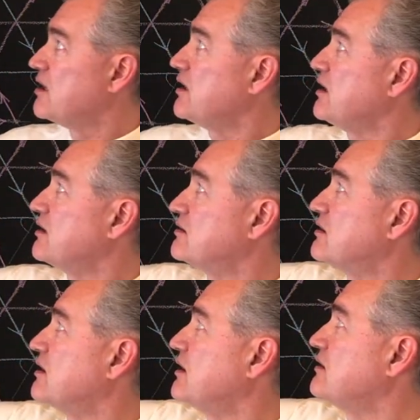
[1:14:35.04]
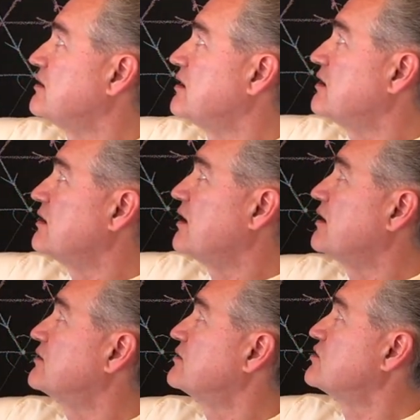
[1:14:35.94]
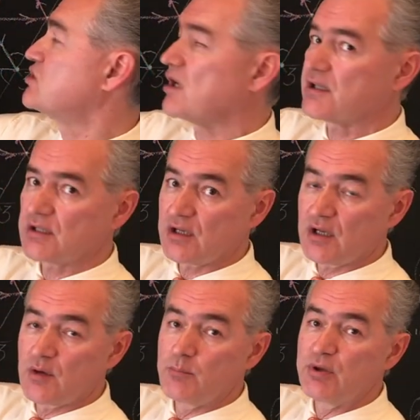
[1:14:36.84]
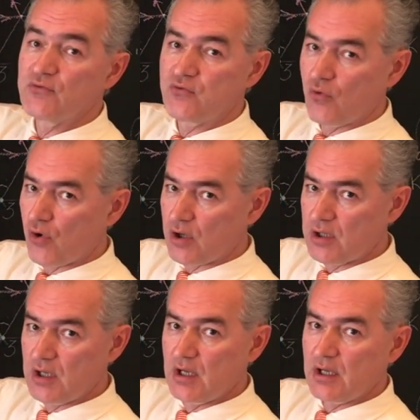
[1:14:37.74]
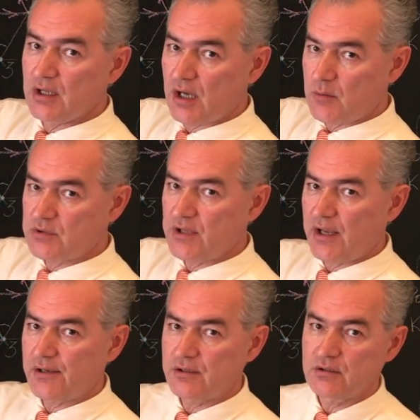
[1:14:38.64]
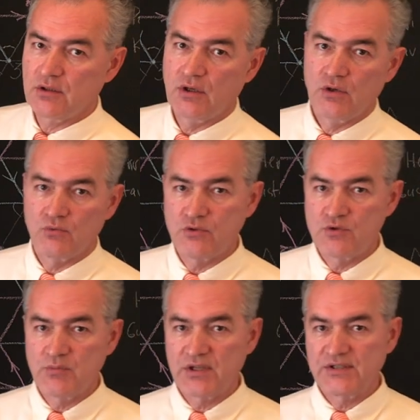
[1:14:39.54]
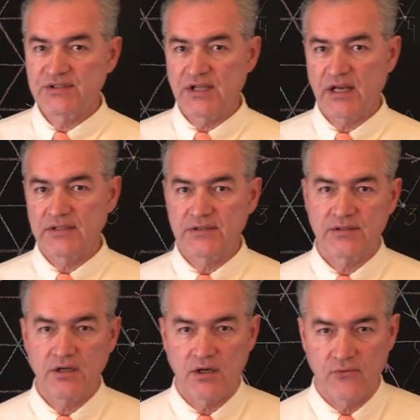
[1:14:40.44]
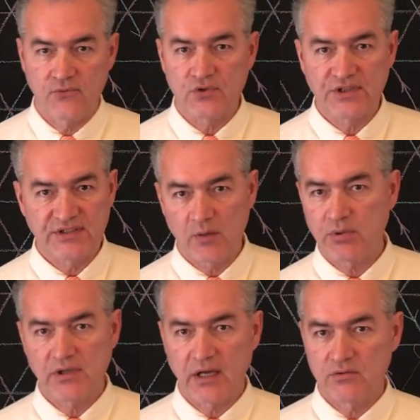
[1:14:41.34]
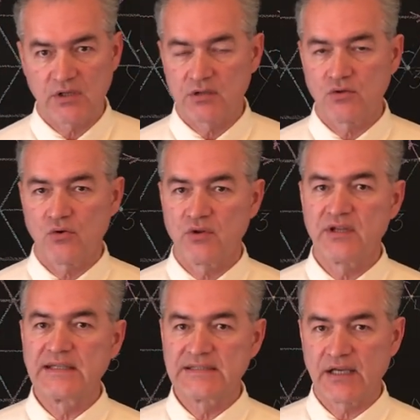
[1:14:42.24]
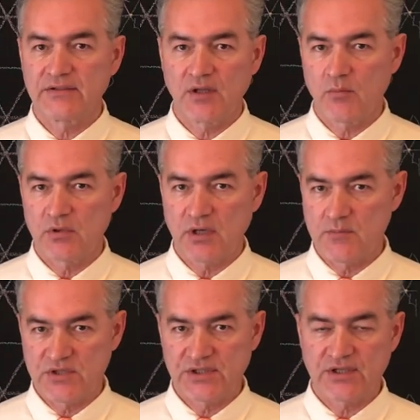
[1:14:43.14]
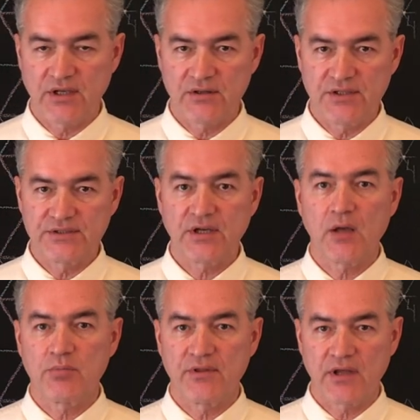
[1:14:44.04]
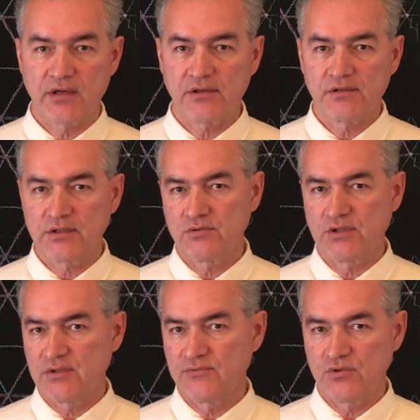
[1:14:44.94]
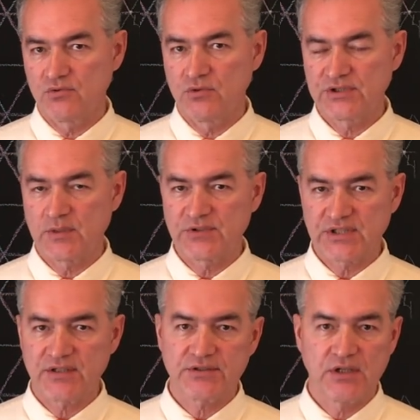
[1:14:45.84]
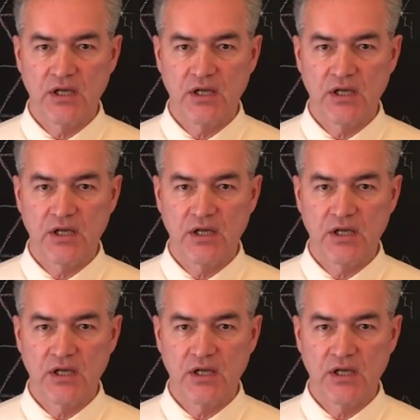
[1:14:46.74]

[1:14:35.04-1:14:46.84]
in India and China before Common Era, which means that, for example, I do not know the exact number. I'm just saying this hypothetically to give you some sense.